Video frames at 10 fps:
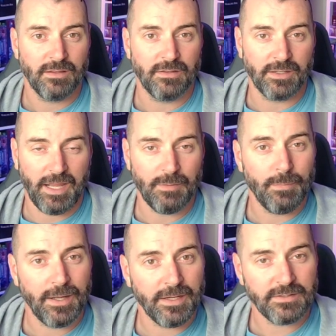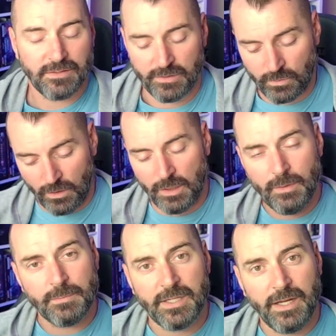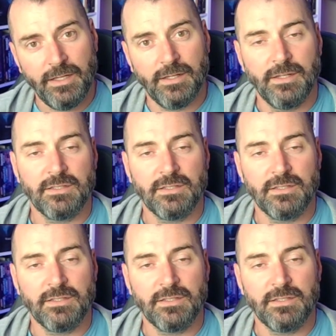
the game bags and roll them up tight,